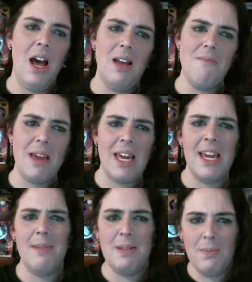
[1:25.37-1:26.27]
making
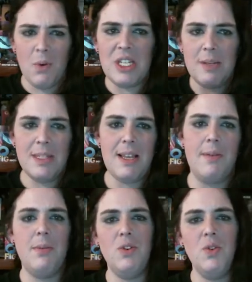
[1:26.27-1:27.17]
him more
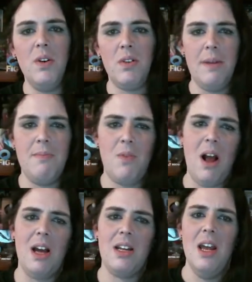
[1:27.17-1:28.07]
susceptible to a green
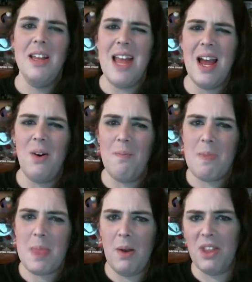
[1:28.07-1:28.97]
rock. Now,
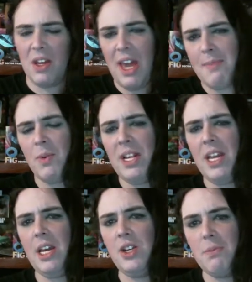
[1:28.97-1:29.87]
with the gamma
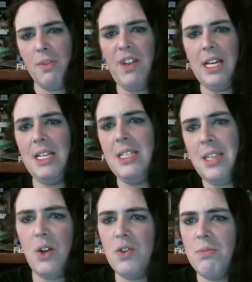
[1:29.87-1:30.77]
radiation preventing his
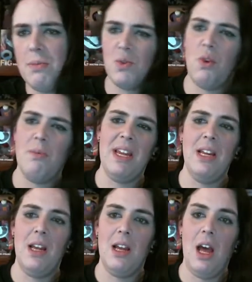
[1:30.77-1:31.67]
cells from absorbing
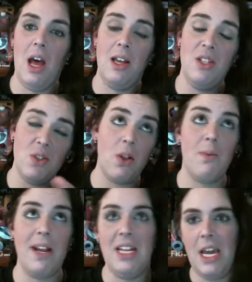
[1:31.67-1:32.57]
solar
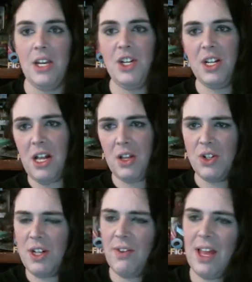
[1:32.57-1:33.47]
radiation and other
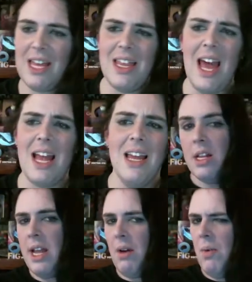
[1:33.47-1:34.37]
stuff like that.
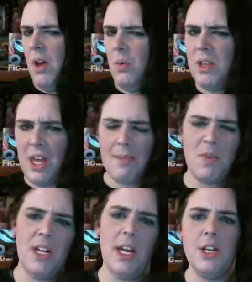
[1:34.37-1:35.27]
Now, with gamma
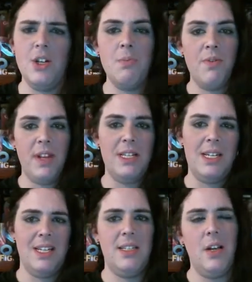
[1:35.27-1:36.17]
radiation preventing
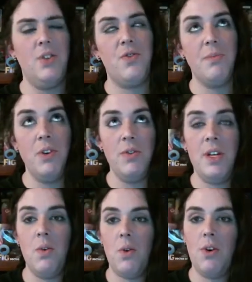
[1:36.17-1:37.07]
his cells from using
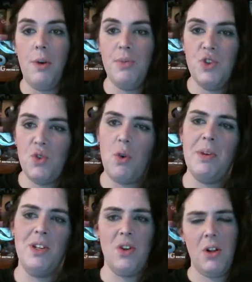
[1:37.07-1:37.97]
or
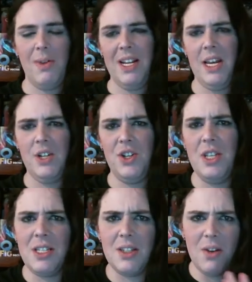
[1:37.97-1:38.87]
absorbing solar radiation,
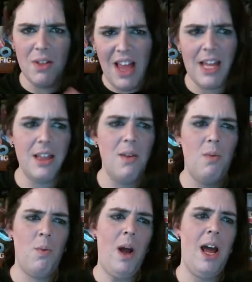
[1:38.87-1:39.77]
this is likely
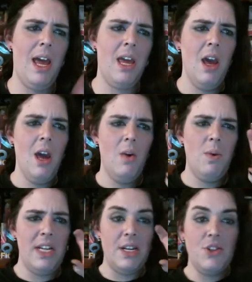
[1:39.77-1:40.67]
why
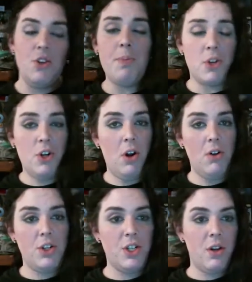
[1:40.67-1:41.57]
when he is
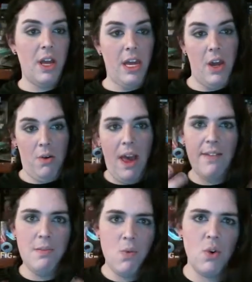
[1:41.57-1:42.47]
supercharged,
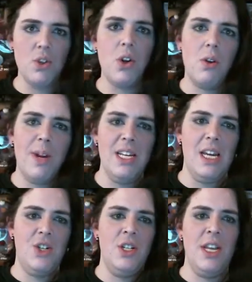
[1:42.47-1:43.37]
having more solar
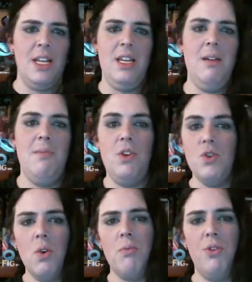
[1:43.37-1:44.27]
radiation in him than
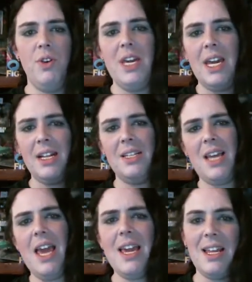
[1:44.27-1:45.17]
normal, he can
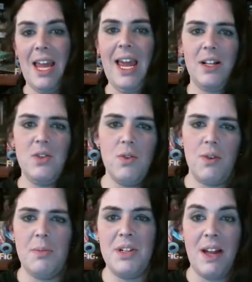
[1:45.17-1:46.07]
take and handle
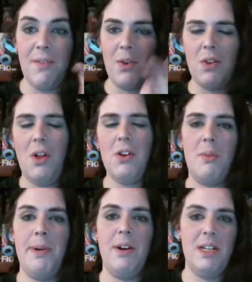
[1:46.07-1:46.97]
Kryptonite for a longer
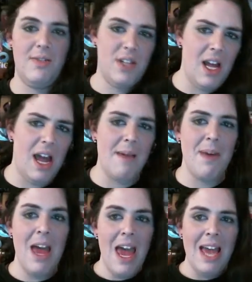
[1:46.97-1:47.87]
period of time.
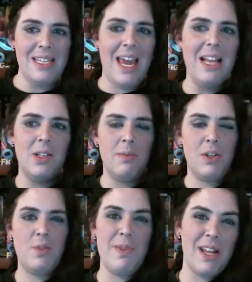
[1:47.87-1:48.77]
As he had so
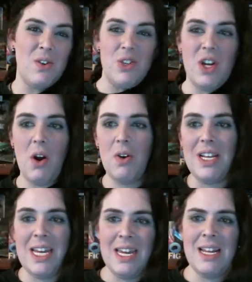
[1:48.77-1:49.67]
much energy
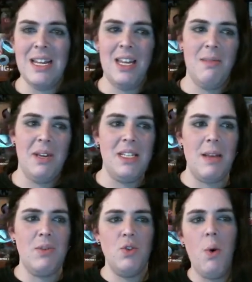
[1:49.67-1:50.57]
already in him, he's
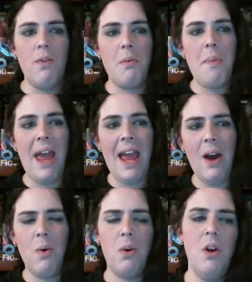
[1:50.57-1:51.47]
able to
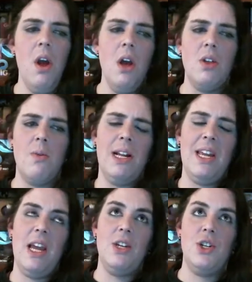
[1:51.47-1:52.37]
overpower the
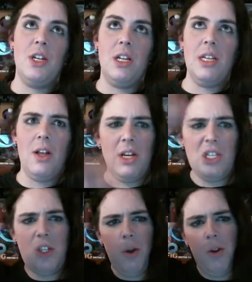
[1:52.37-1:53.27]
radiation until his
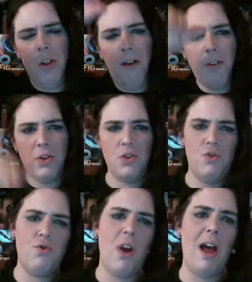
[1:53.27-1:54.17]
solar levels
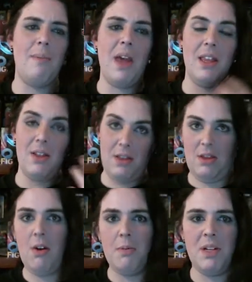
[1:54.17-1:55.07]
drop and the
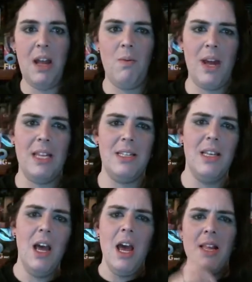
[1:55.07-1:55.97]
Kryptonite wins.
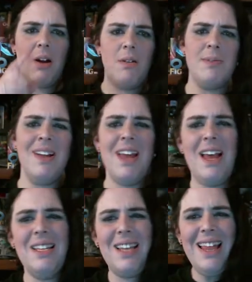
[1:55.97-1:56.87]
Now, Kryptonite
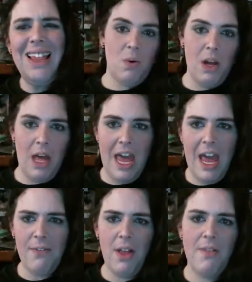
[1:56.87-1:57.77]
has a
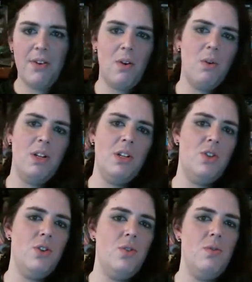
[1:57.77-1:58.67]
half-life, according
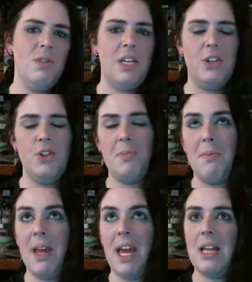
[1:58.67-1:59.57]
to the
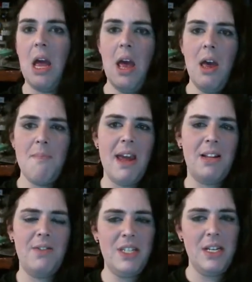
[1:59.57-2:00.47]
Superman Man
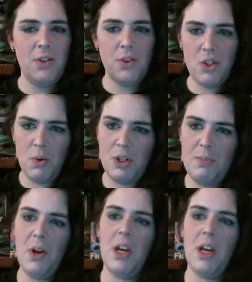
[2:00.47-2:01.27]
of Steel sourcebook,